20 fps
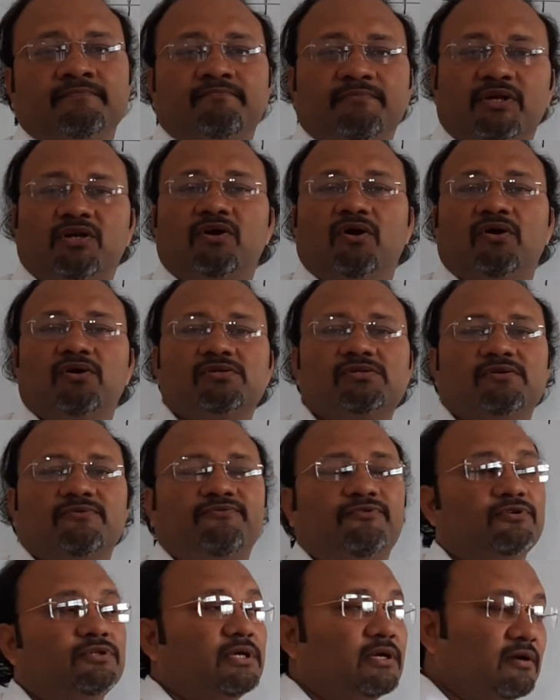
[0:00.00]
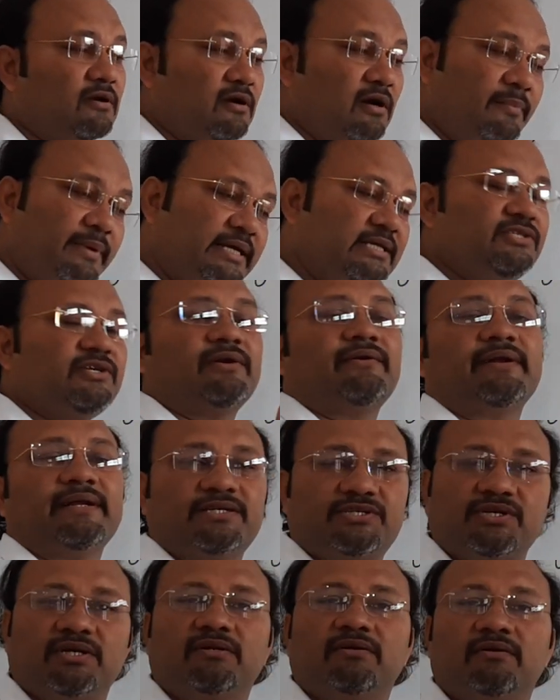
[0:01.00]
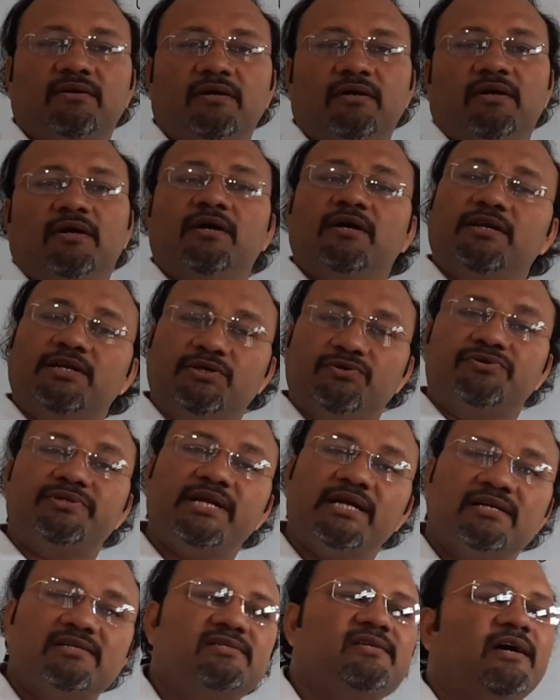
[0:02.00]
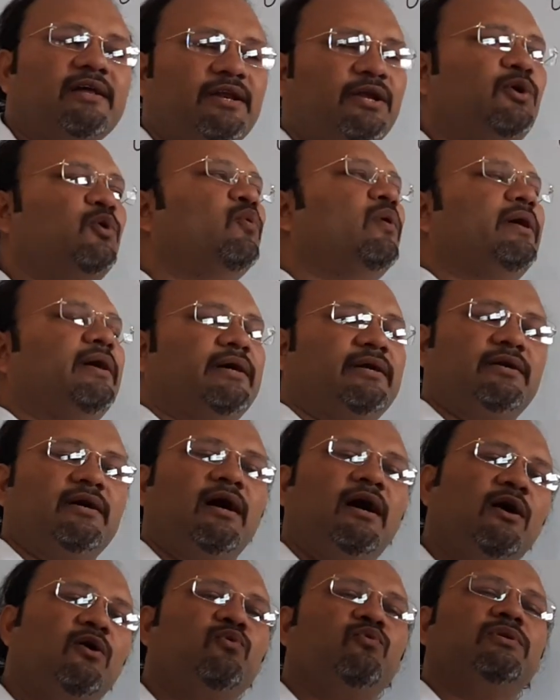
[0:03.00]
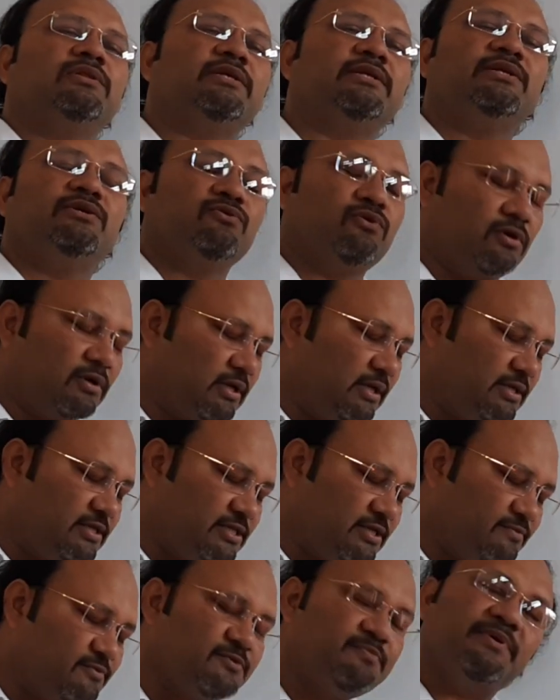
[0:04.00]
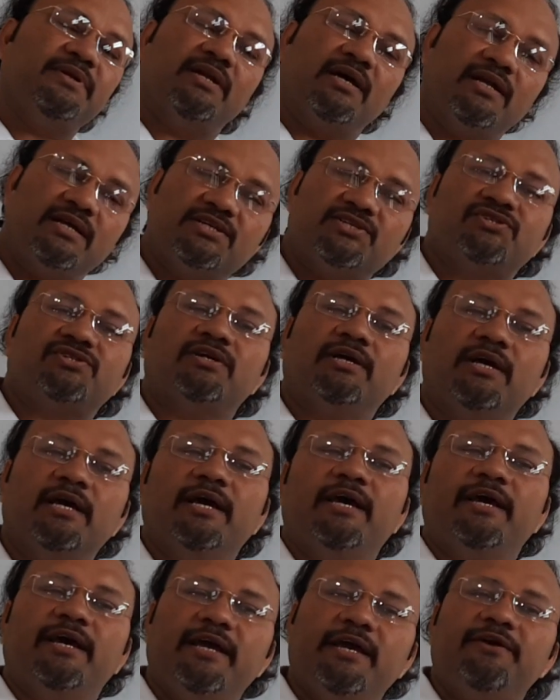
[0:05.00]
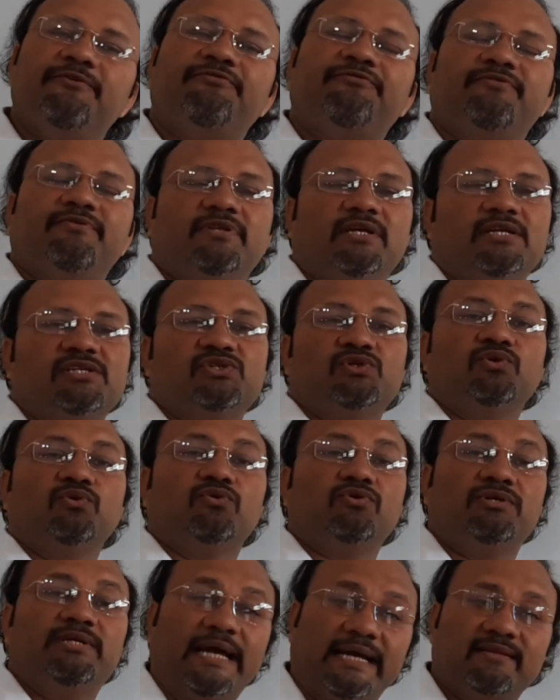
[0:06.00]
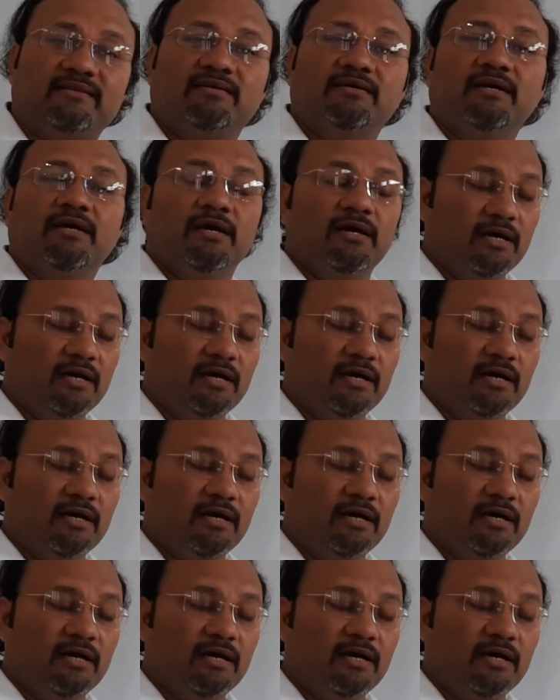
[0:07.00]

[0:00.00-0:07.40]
because for the coming generation nutrients are required. How will the new organisms be nourished if there is no death?